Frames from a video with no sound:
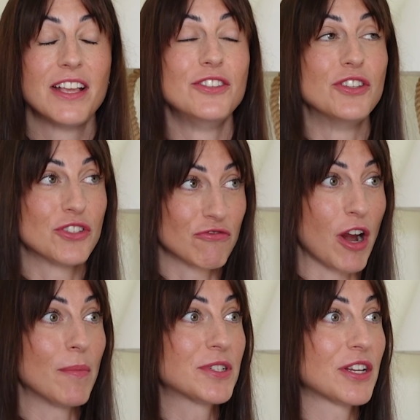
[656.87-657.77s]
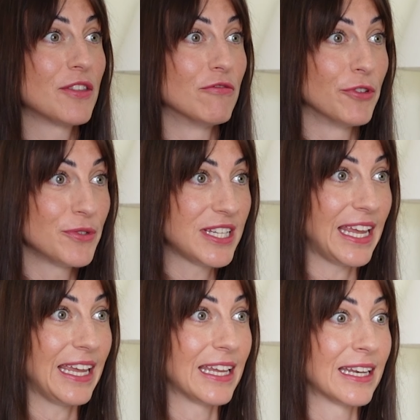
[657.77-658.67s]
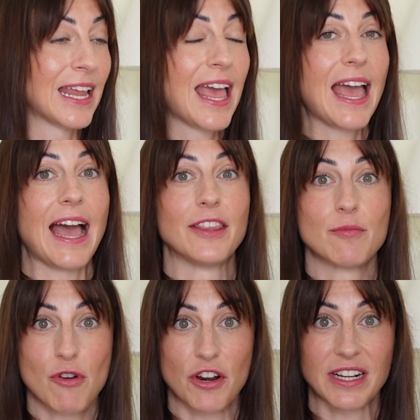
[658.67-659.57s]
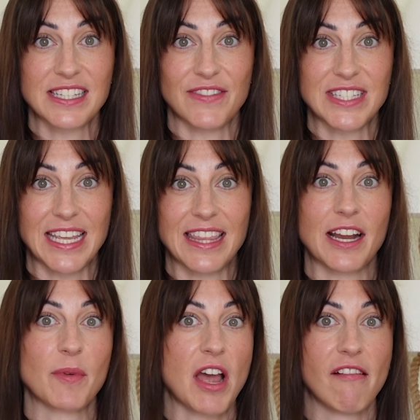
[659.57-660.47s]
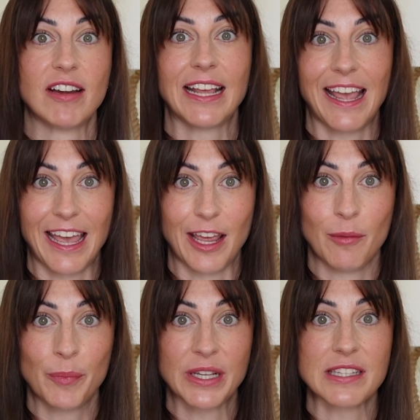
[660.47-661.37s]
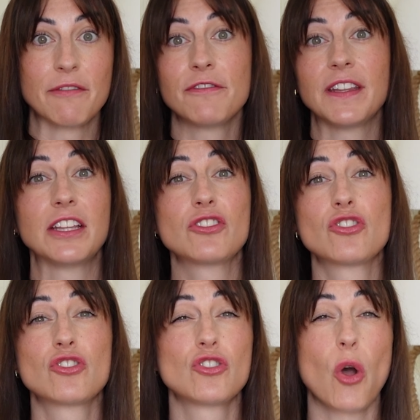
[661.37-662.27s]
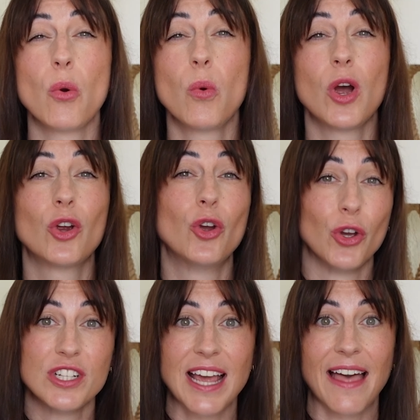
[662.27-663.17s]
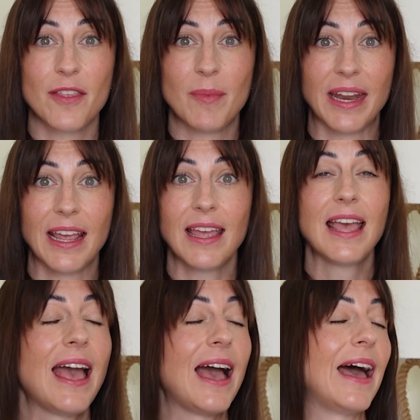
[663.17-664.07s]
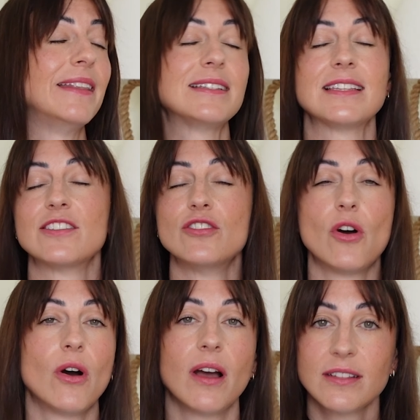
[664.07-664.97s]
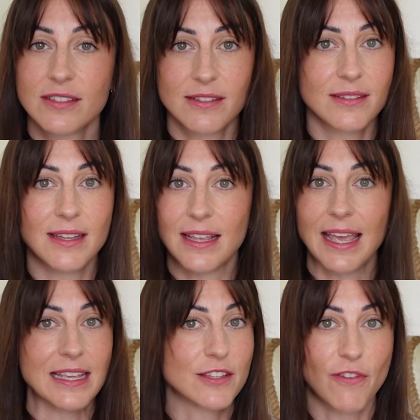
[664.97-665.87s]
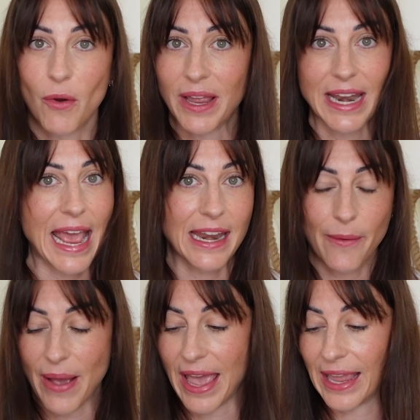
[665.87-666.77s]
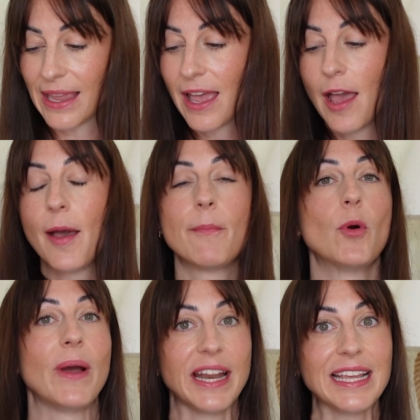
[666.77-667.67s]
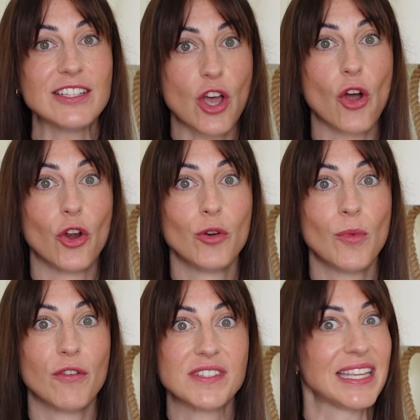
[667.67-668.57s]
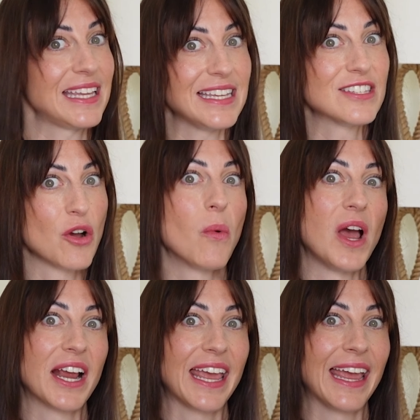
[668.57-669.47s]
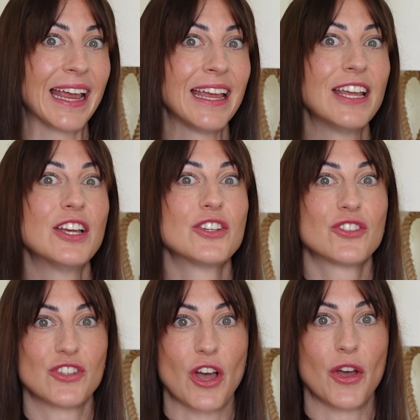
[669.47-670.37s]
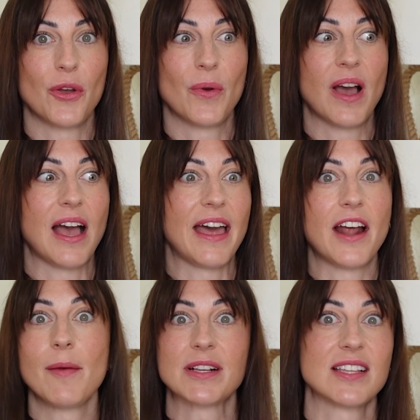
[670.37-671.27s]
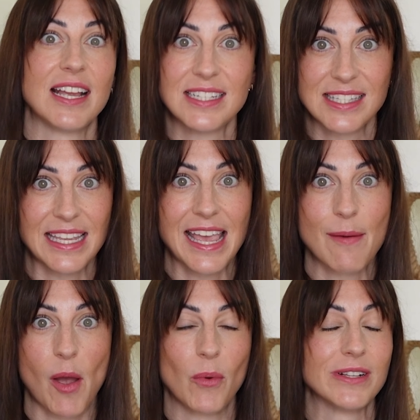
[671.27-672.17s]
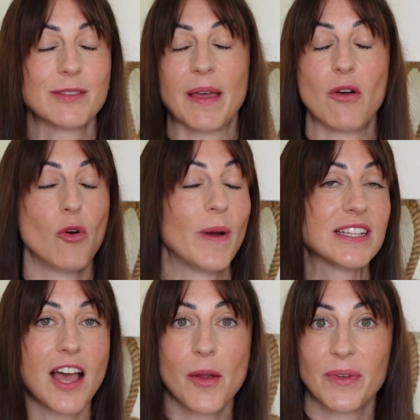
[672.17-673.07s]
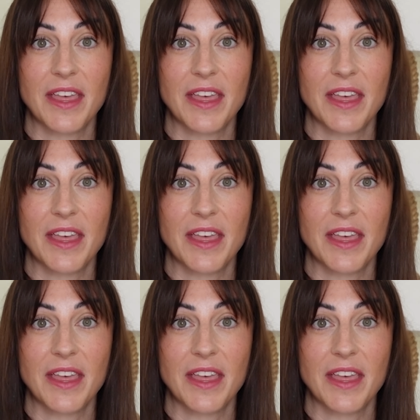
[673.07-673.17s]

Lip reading: disrupt the routine and the productivity that I'm currently in, because I'm feeling so good at the minute, and this is not his fault in any way. But when he's home, obviously he's not working. So, and I'm excited to see him. I want to spend all my time with